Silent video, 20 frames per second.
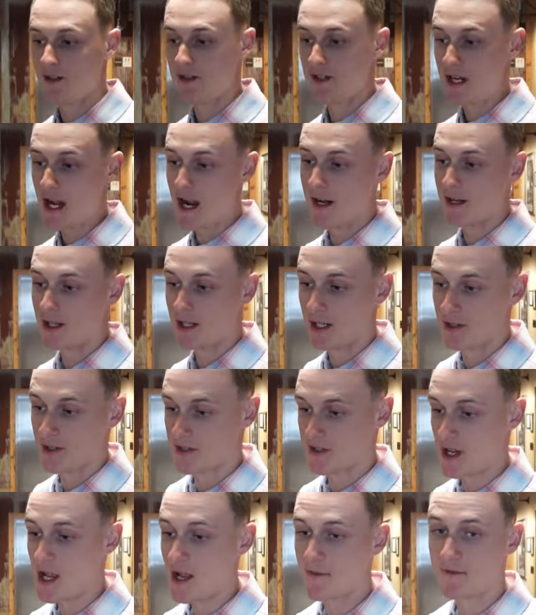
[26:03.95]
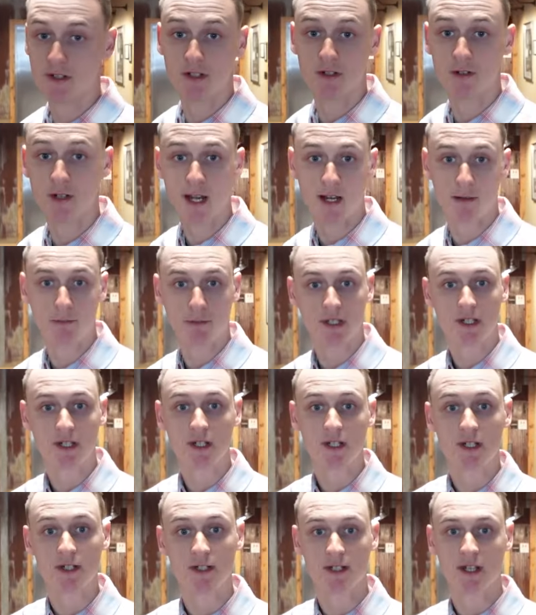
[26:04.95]
the Dyna and the Softail and kind of
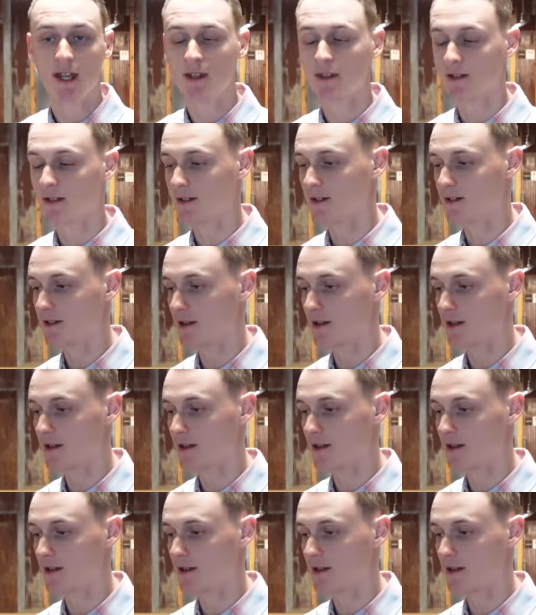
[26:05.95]
blended it together.